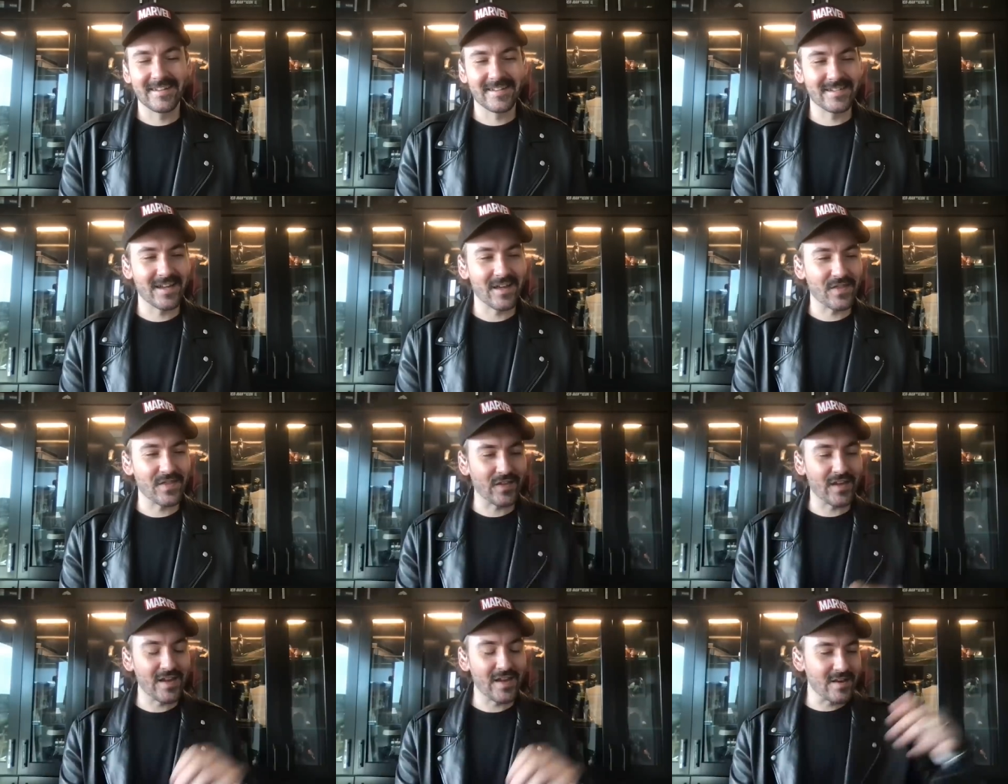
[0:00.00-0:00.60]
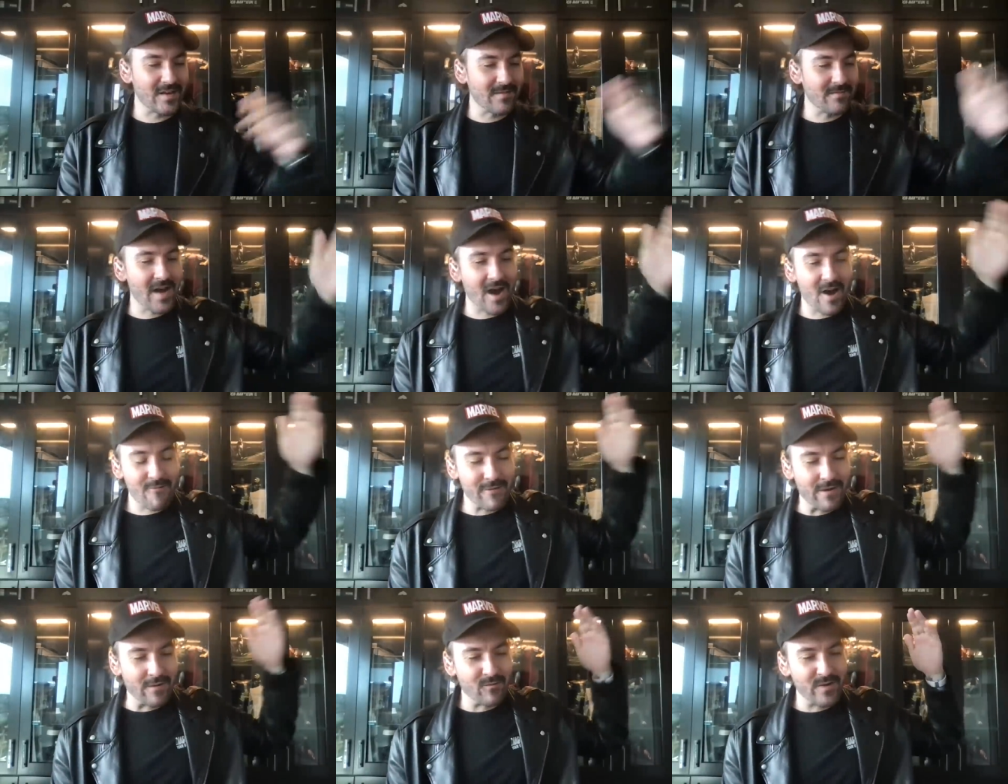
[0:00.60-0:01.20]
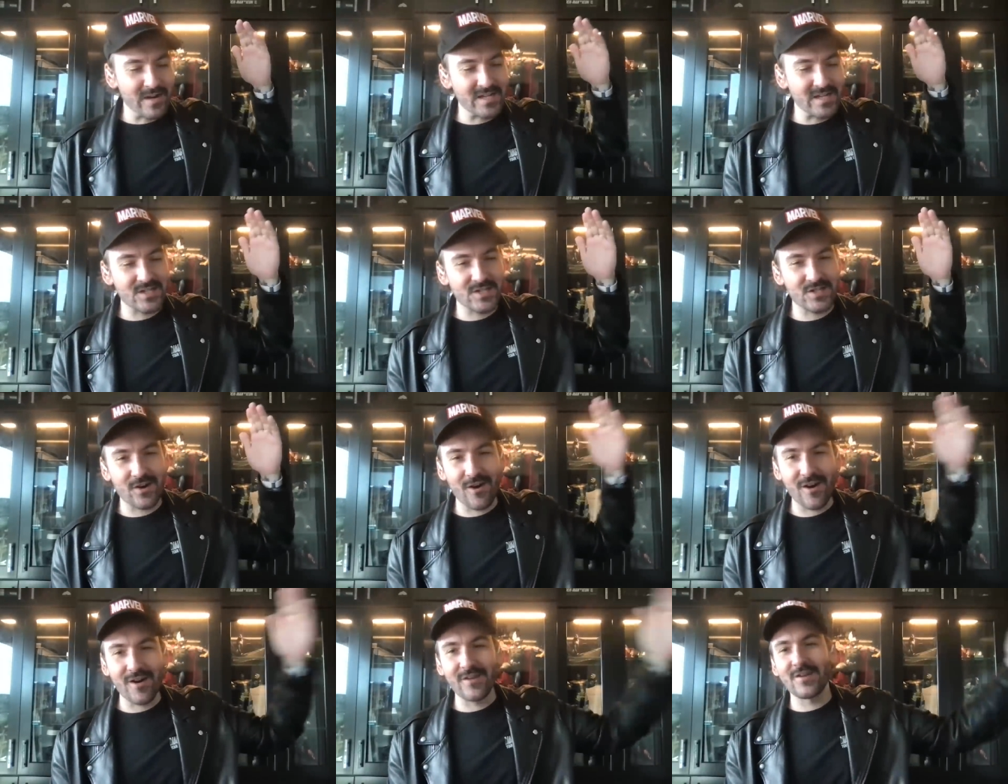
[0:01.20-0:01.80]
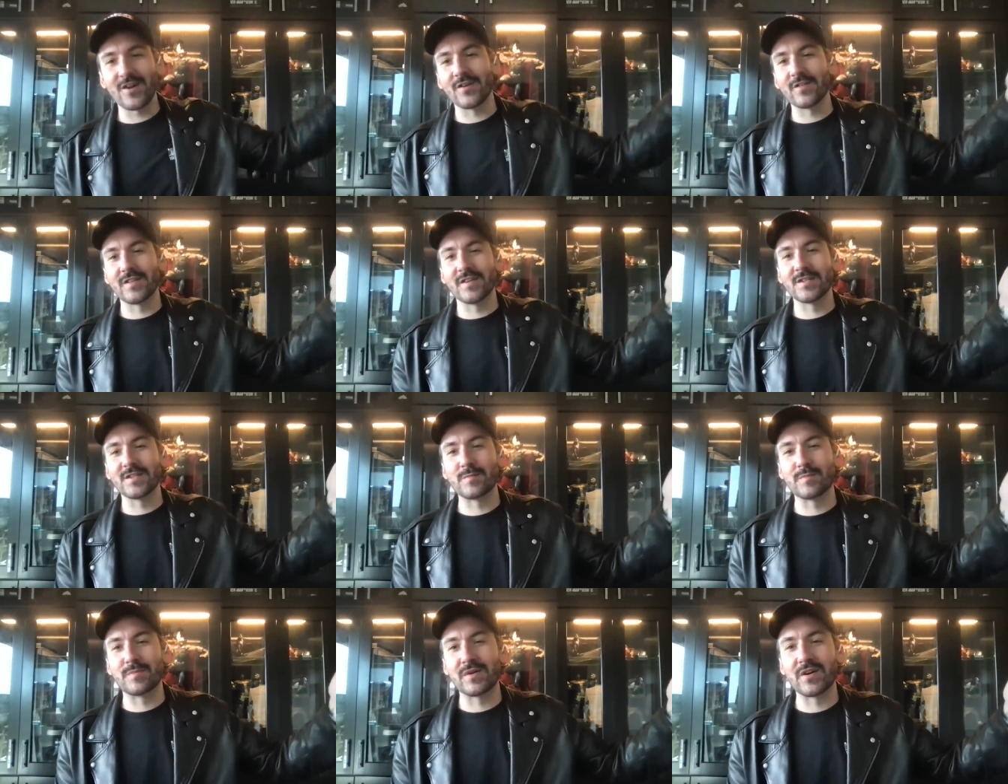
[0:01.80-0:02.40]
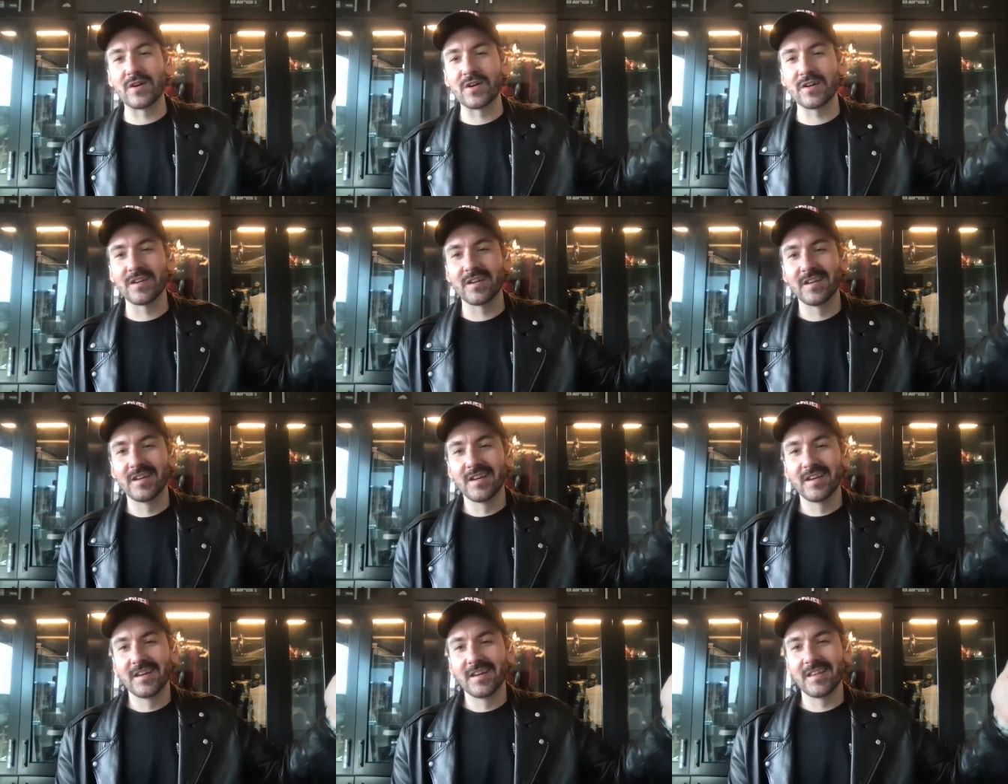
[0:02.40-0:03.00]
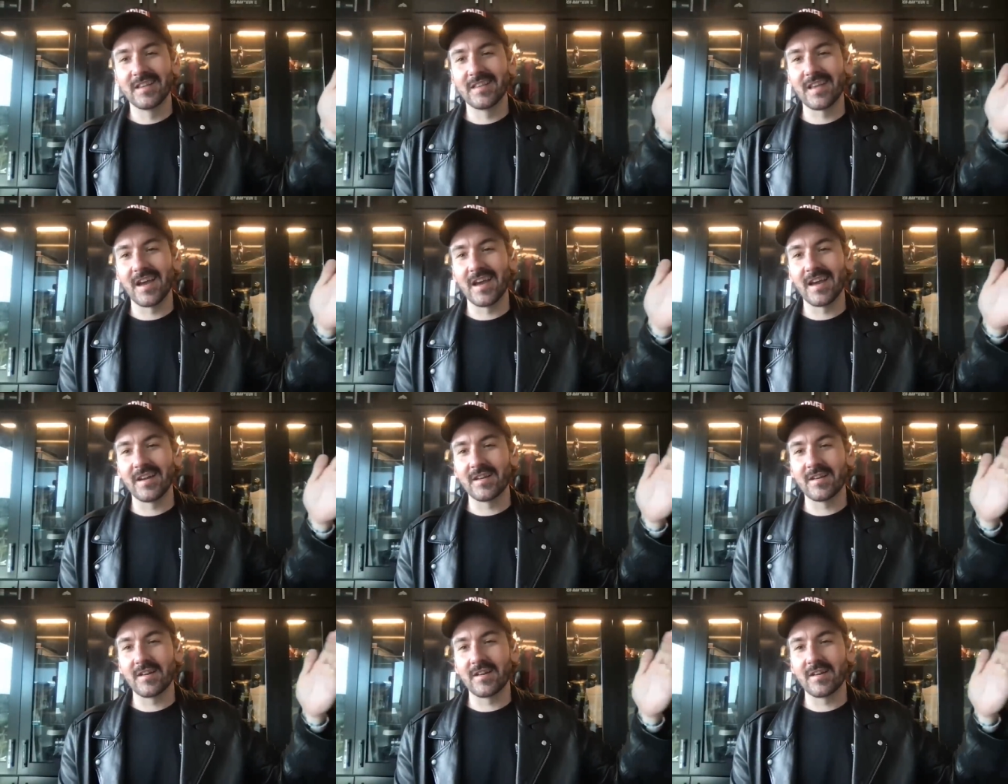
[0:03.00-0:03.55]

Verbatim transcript: To think about when we started on this book, that